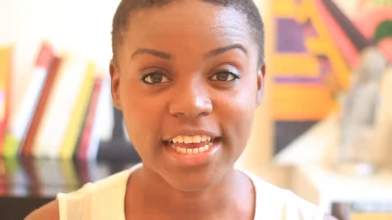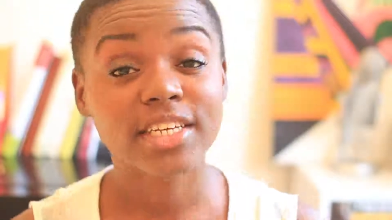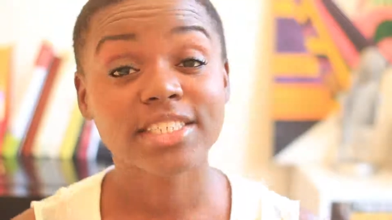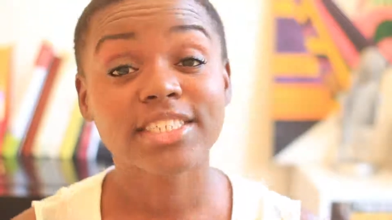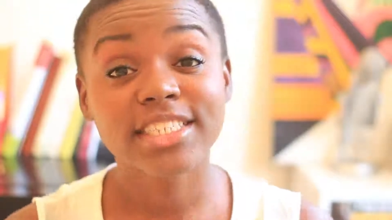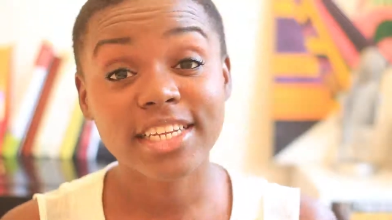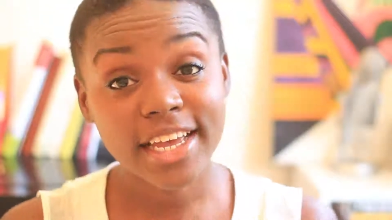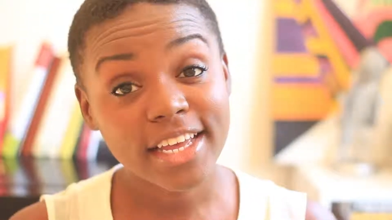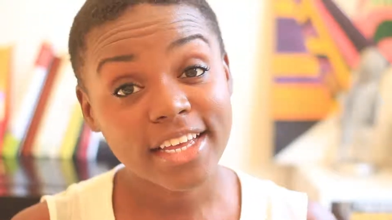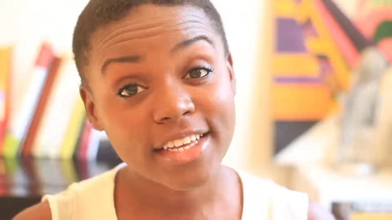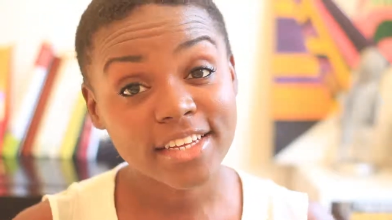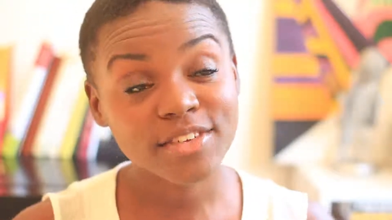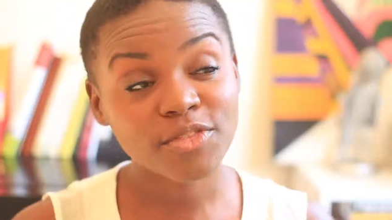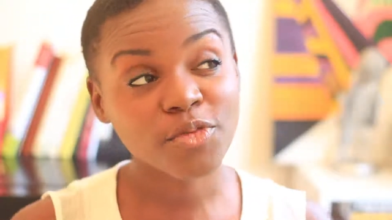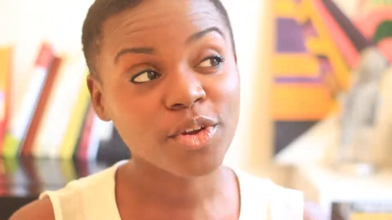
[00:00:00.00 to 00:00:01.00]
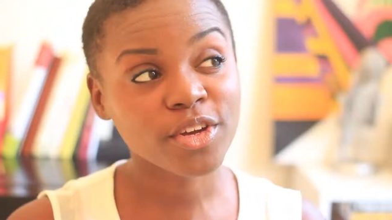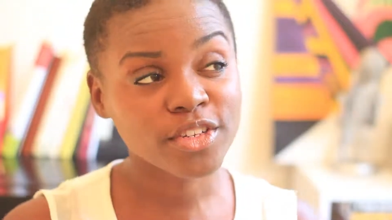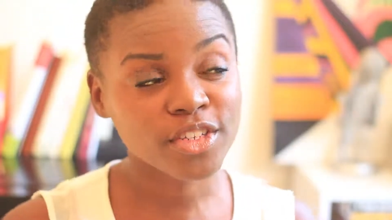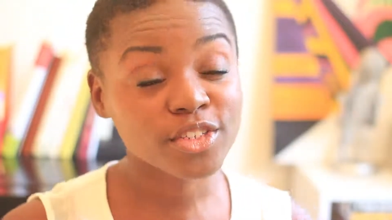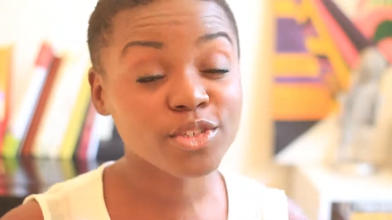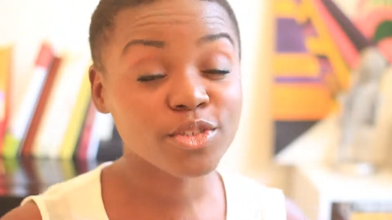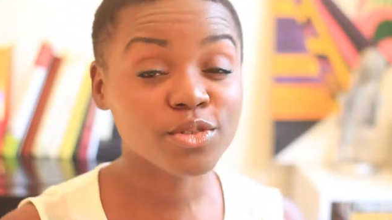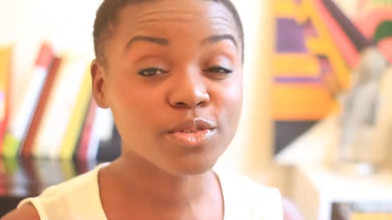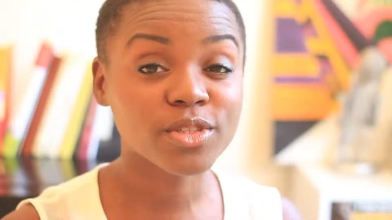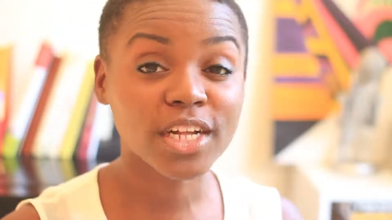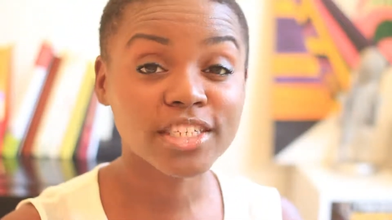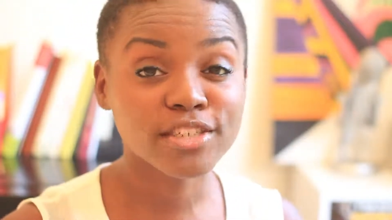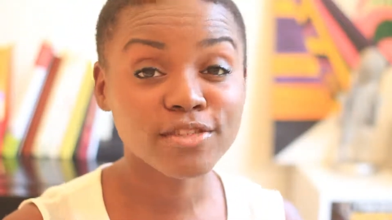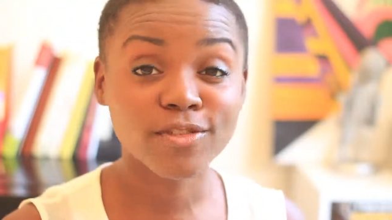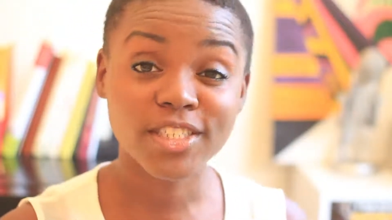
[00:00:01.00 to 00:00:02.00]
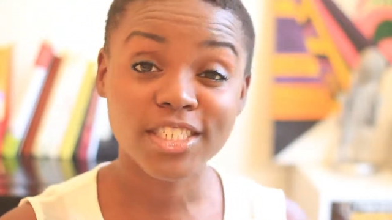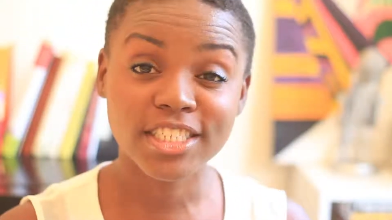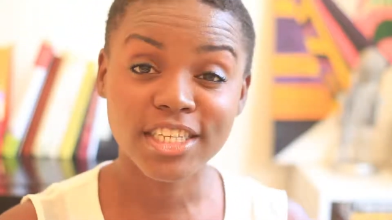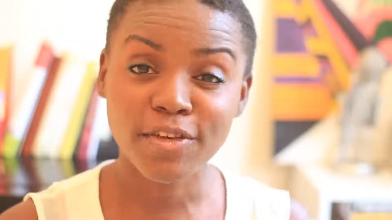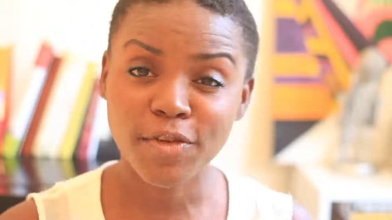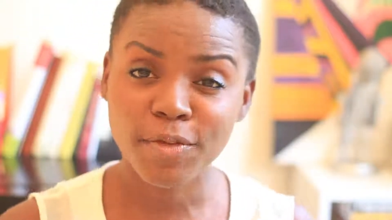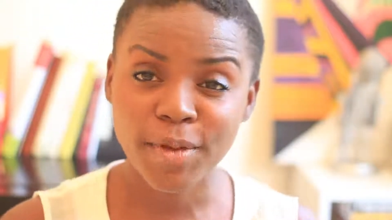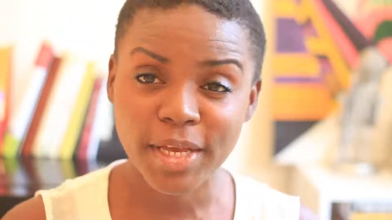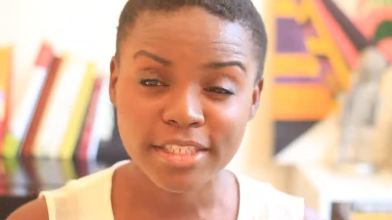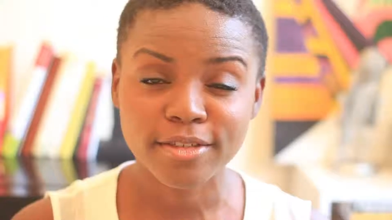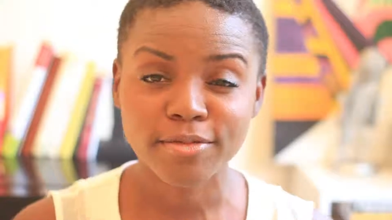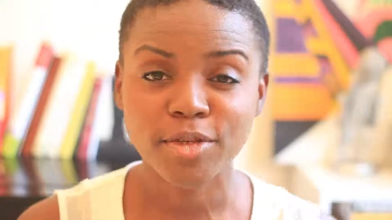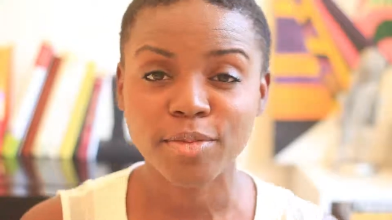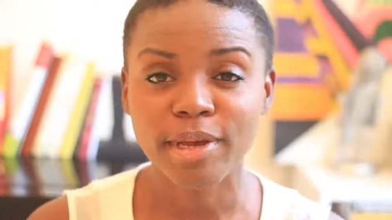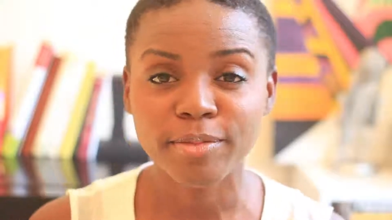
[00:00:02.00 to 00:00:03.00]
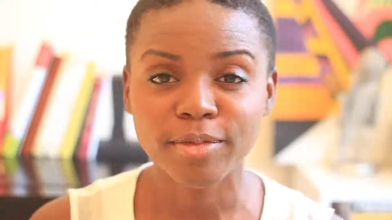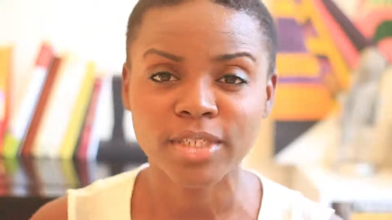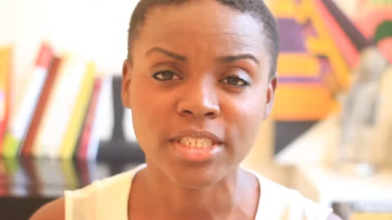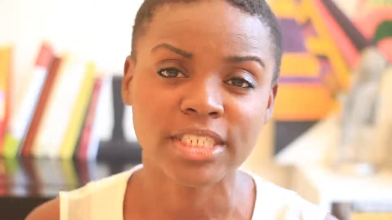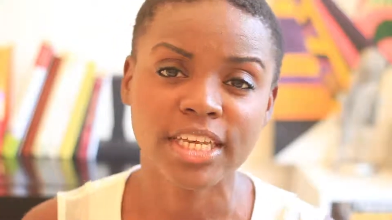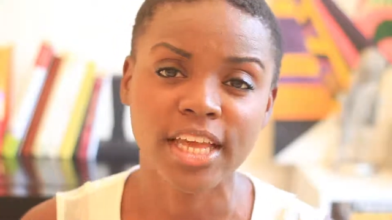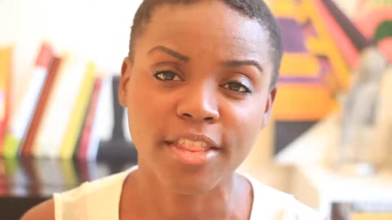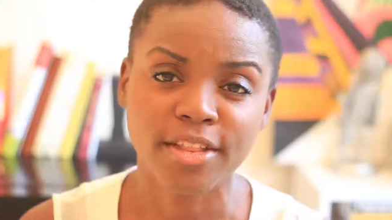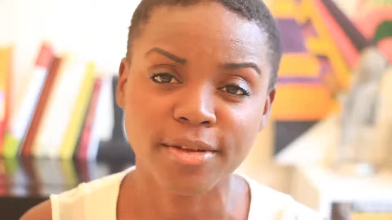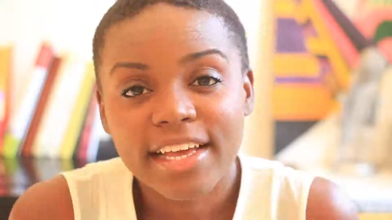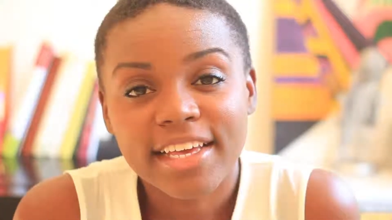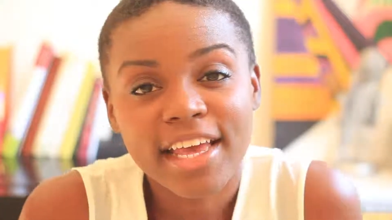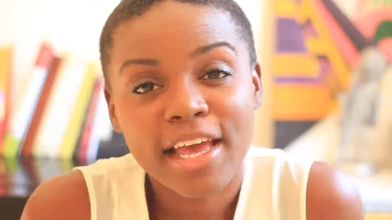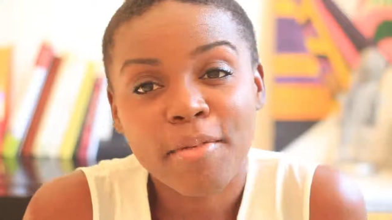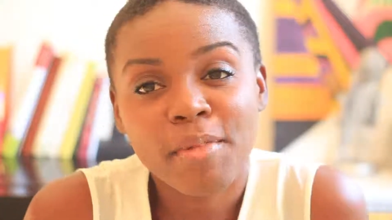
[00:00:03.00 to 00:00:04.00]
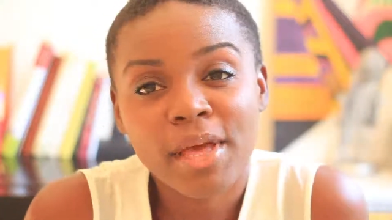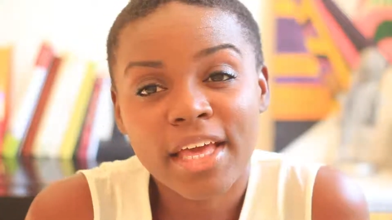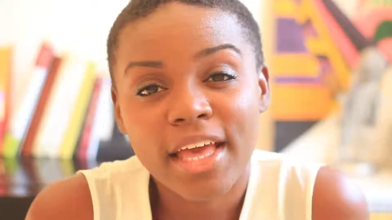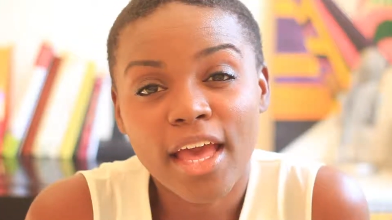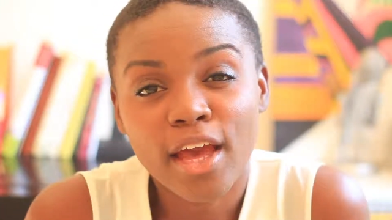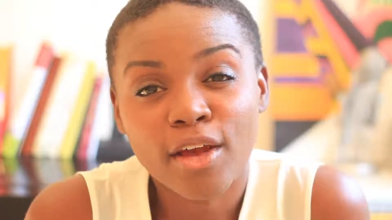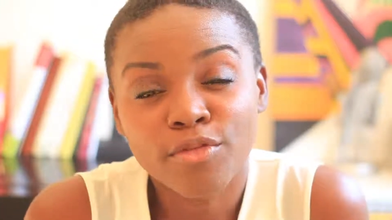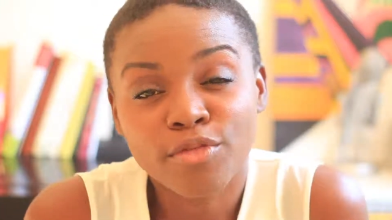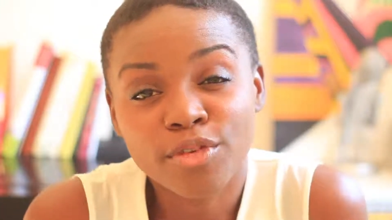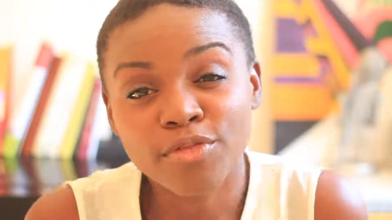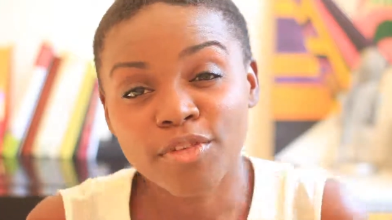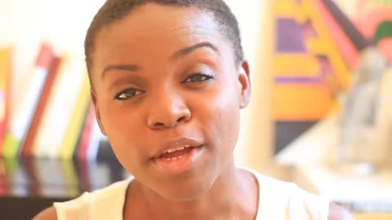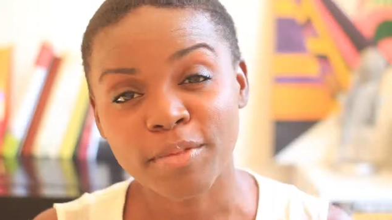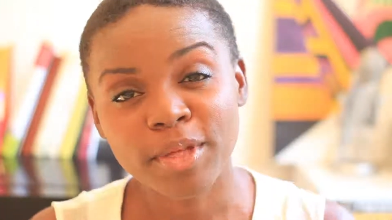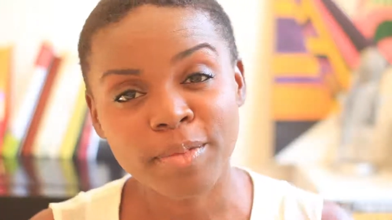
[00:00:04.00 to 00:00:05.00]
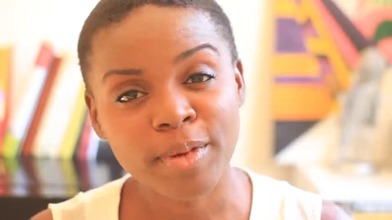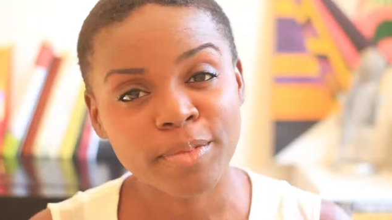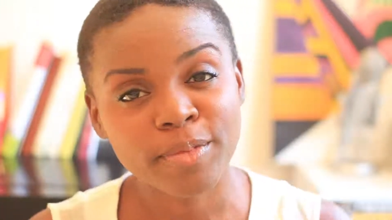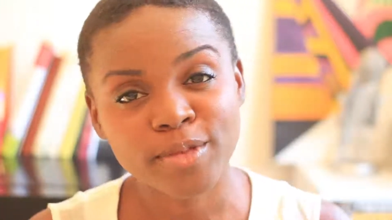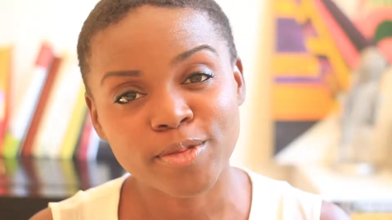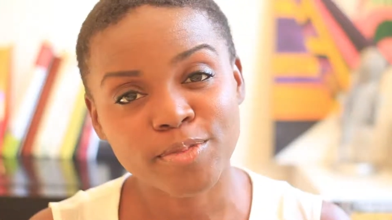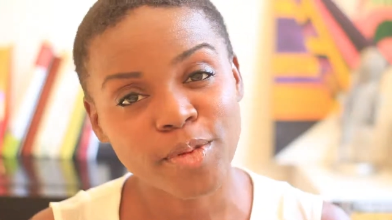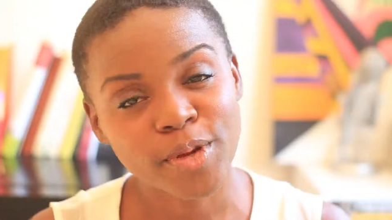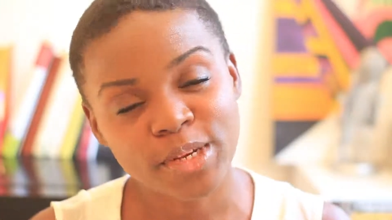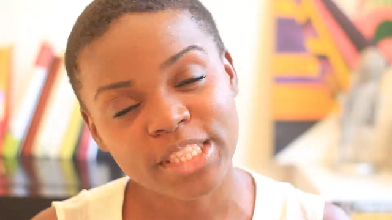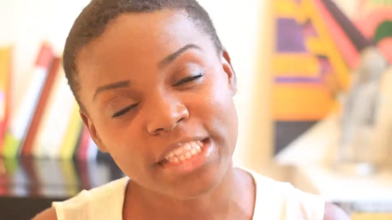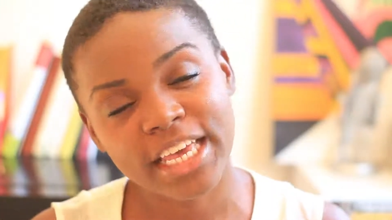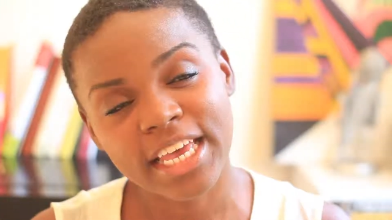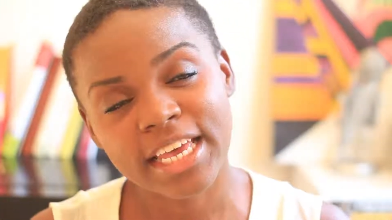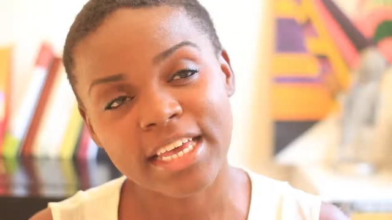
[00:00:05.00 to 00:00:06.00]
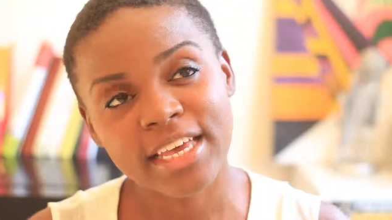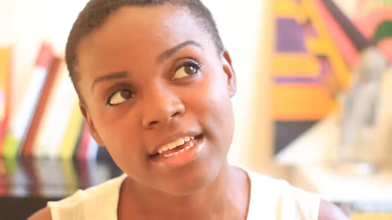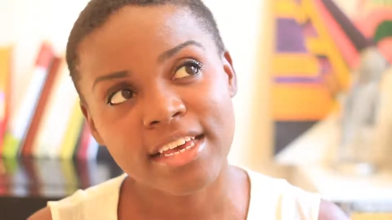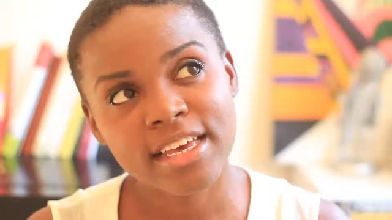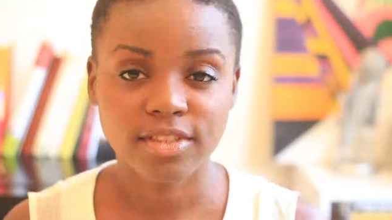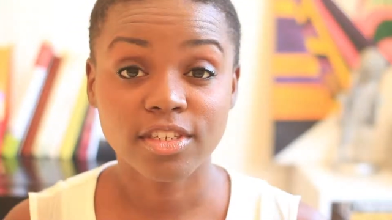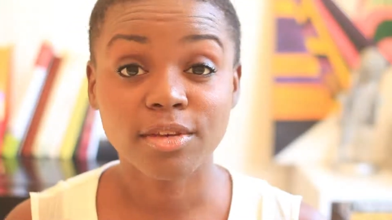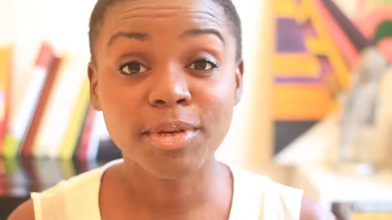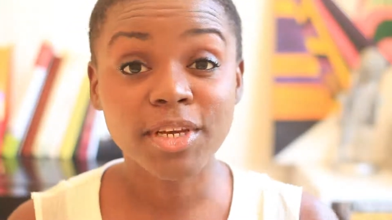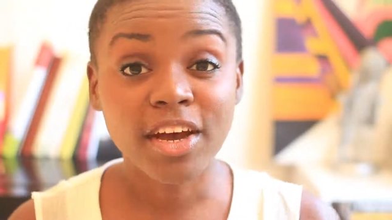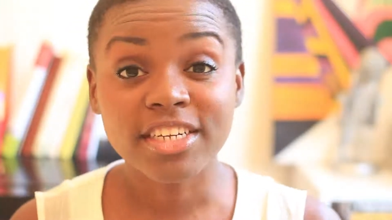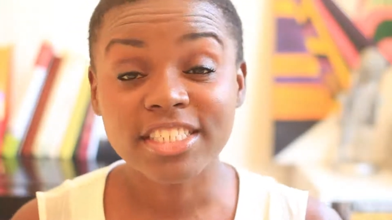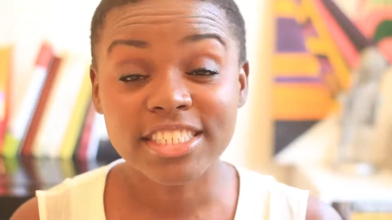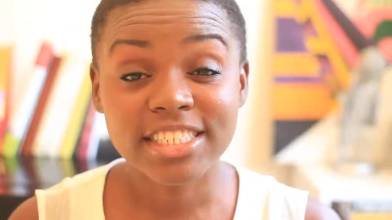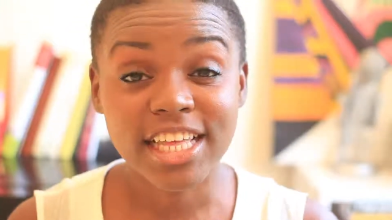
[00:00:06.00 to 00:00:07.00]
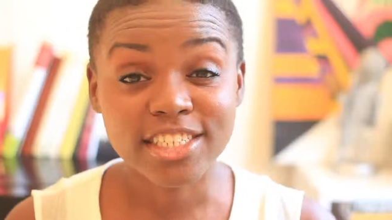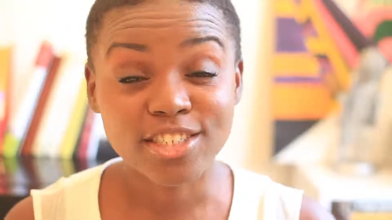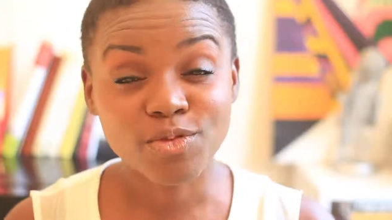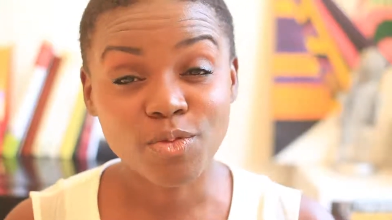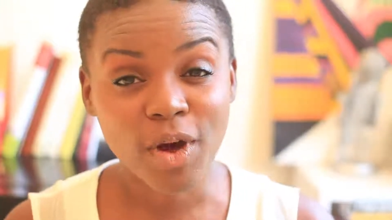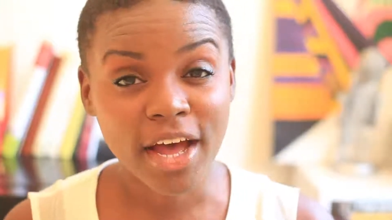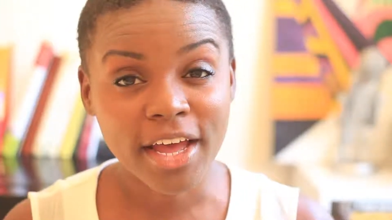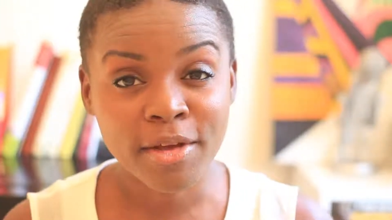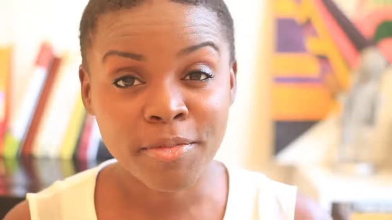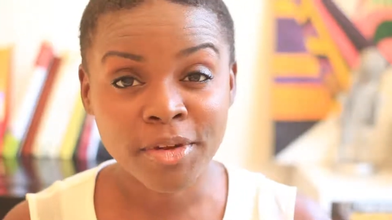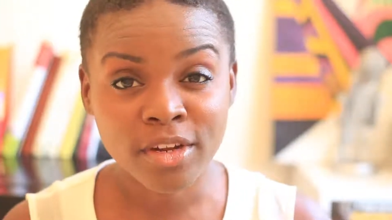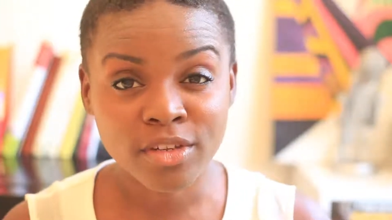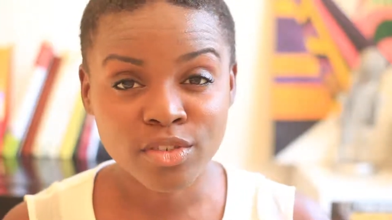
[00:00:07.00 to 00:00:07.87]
And today we're gonna do lots of fun stuff and make some new memories together. I can't make every family member's birthday. To be honest, that's why I'm an